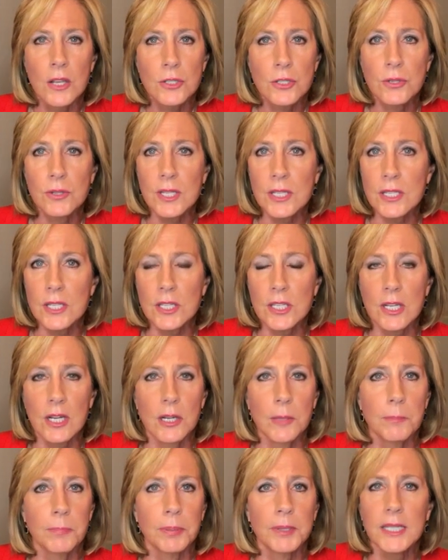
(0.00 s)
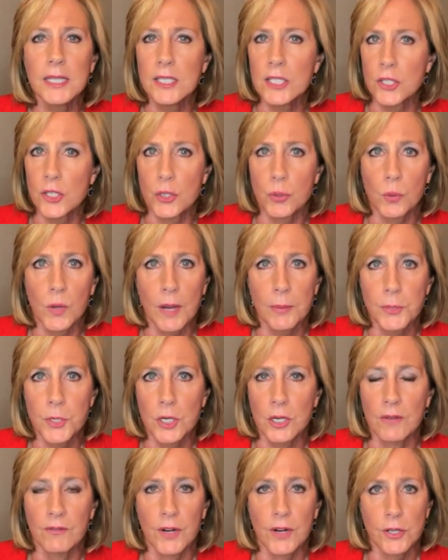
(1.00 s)
So this is a complete
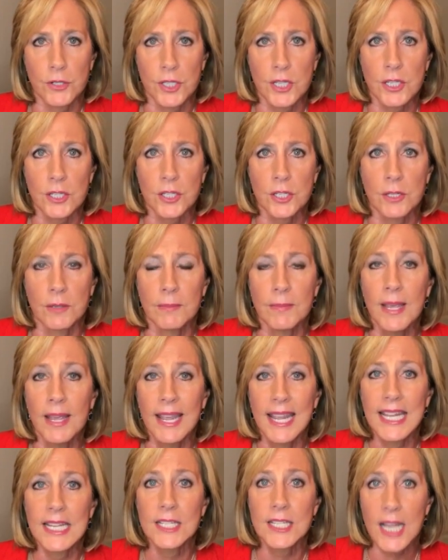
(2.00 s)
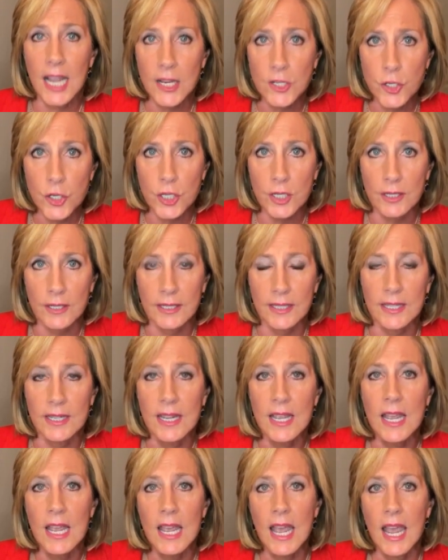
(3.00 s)
disruption of our system
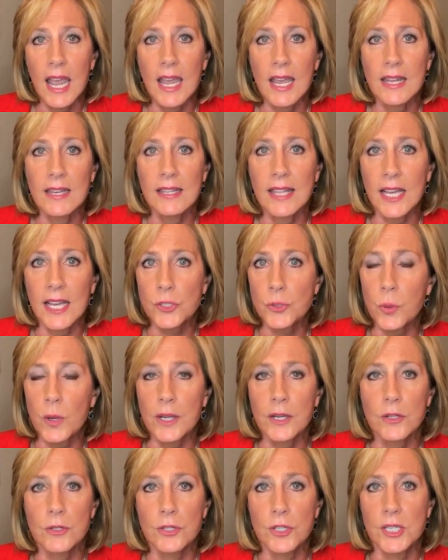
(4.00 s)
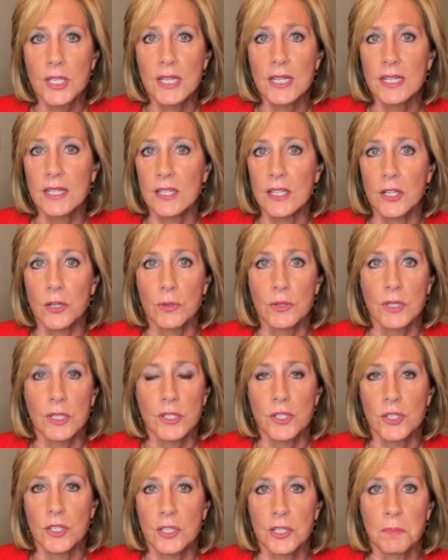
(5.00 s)
intentionally, and that's why you're seeing you know
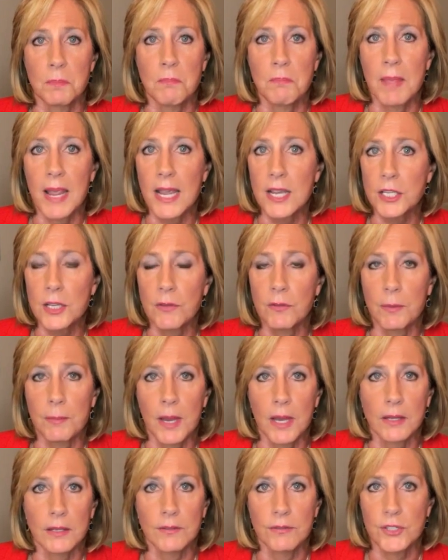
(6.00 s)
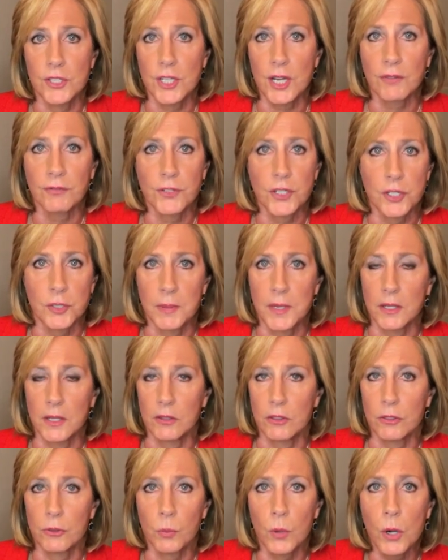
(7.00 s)
this this massive amount of stuff just
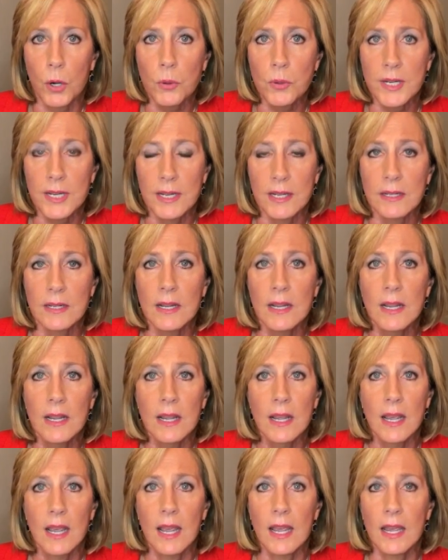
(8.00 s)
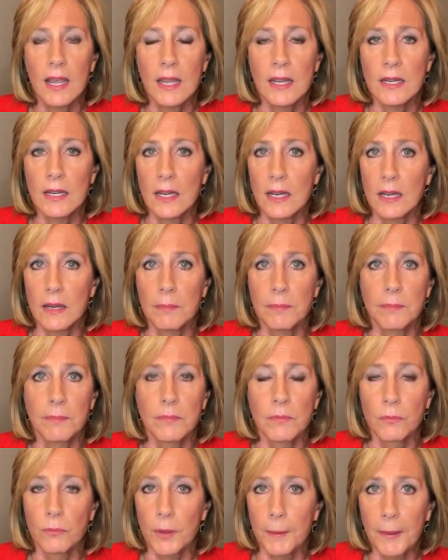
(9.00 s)
being thrown in and uh,
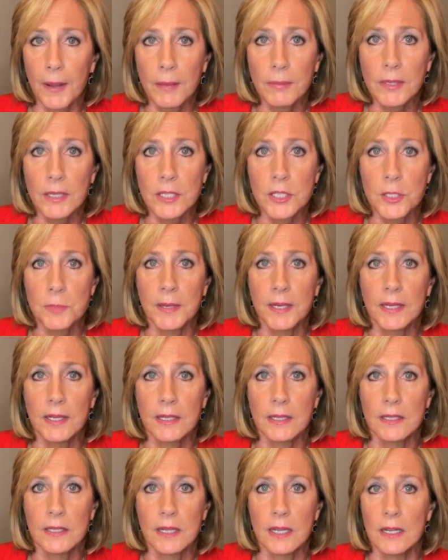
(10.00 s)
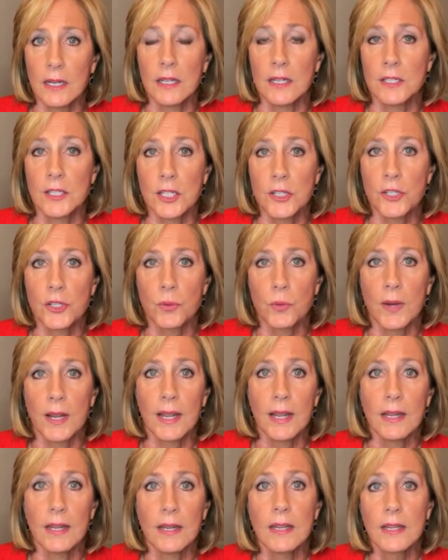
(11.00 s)
Republicans being in a, in a
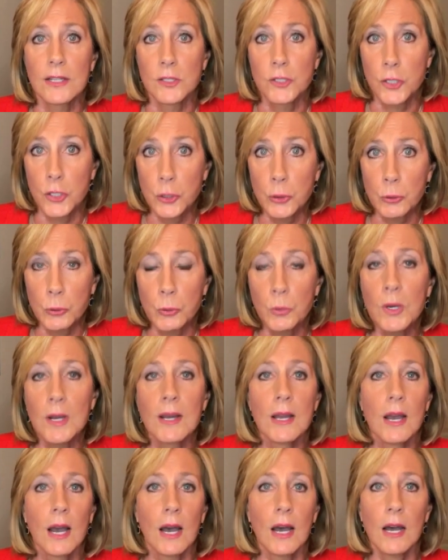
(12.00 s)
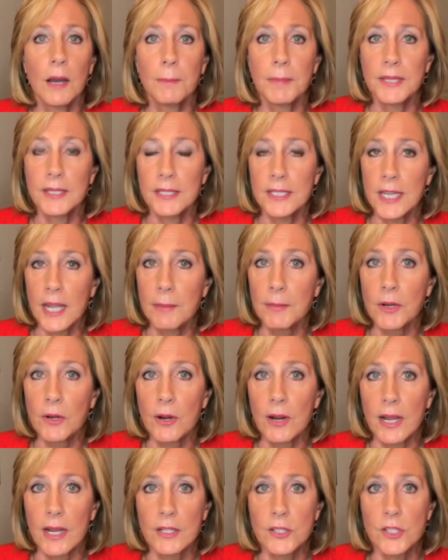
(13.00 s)
disarray too, uh, but the
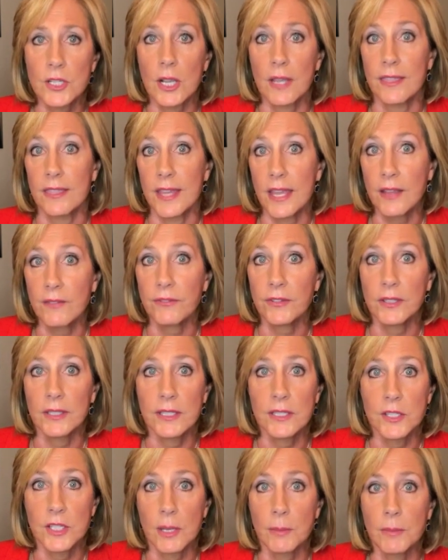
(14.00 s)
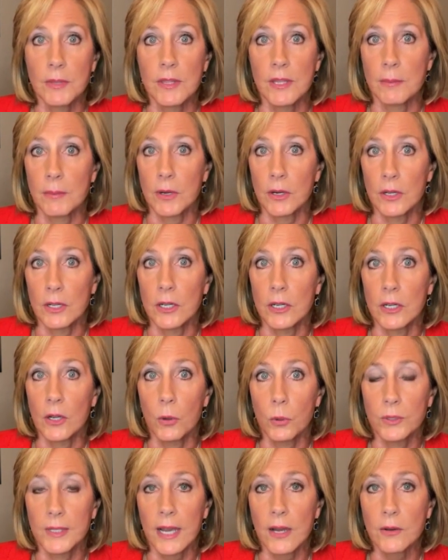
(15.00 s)
Democrats, thankfully, some of them are going to
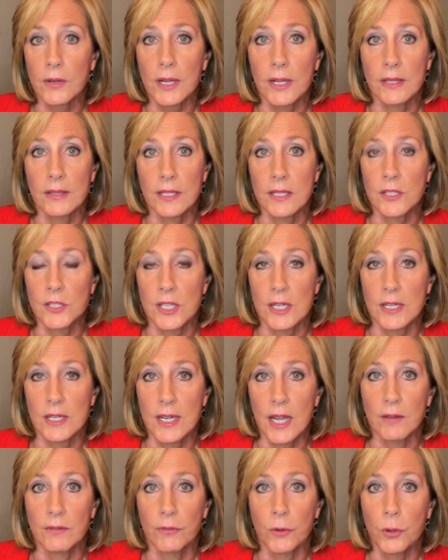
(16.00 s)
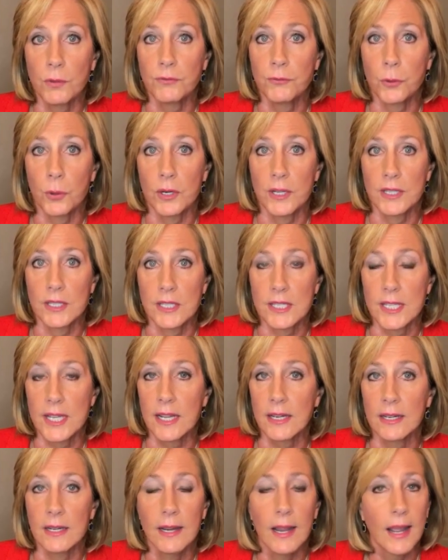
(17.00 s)
hold out on this and not vote for it in the
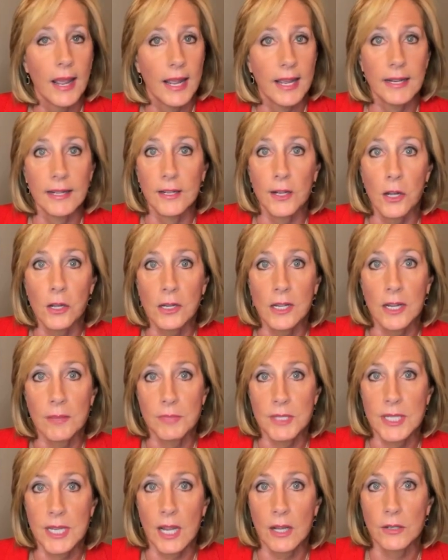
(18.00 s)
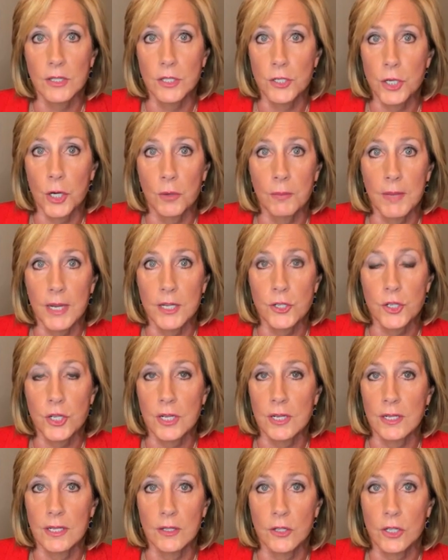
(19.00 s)
Senate. And it all comes down to Joe
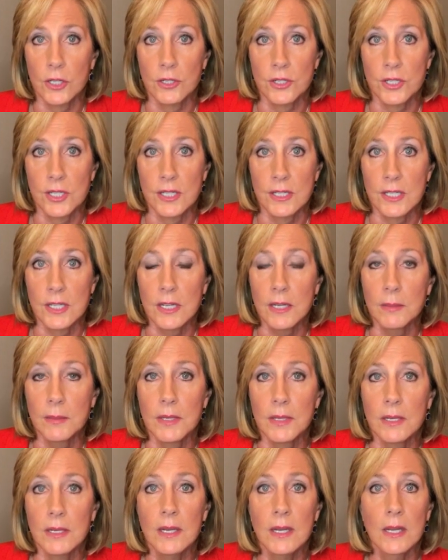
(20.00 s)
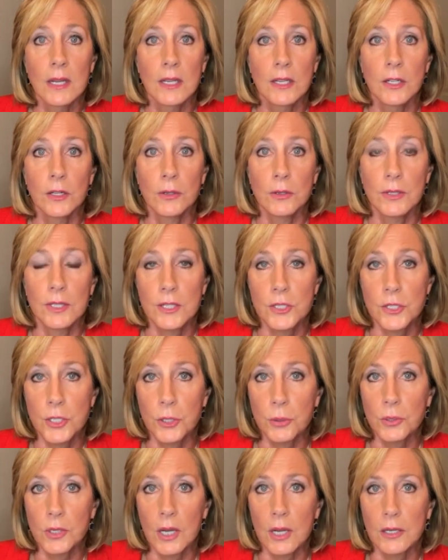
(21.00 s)
Manchin and Kyrsten Sinema, you know, these
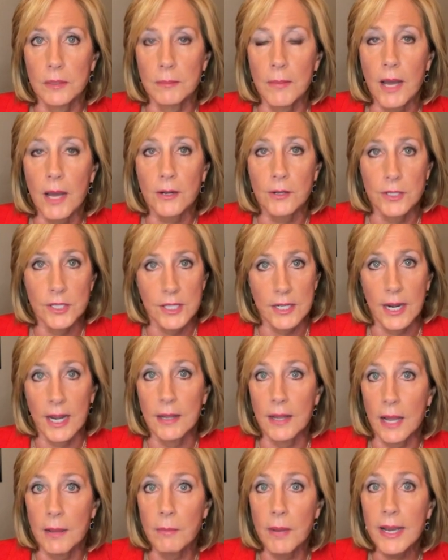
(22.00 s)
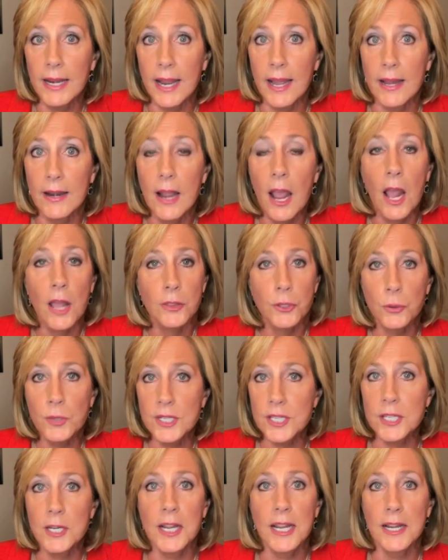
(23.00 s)
so-called moderates. And I, I might add, there
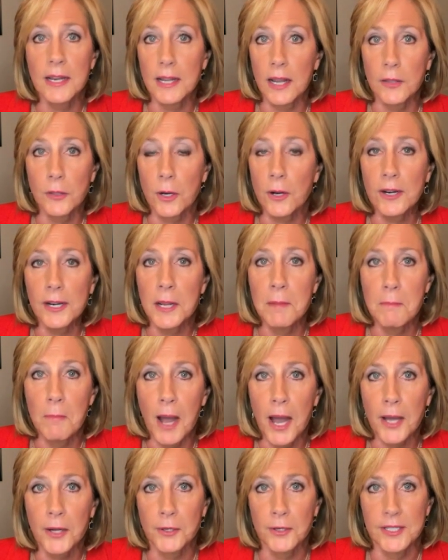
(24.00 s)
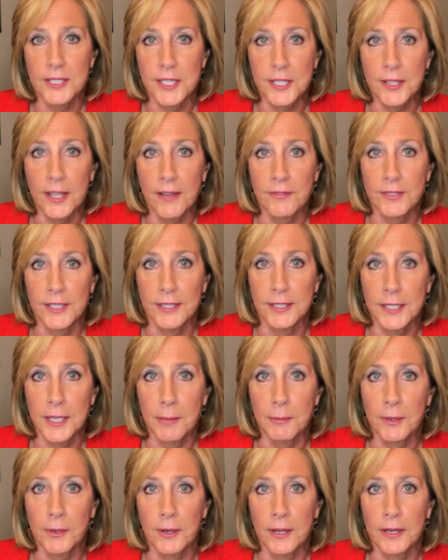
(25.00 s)
isn't any, there aren't any moderates left in the
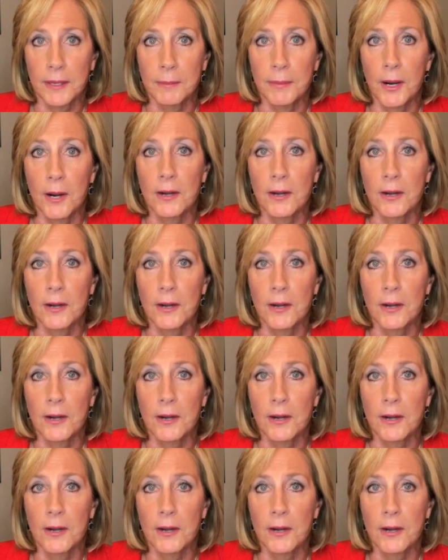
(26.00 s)
Democratic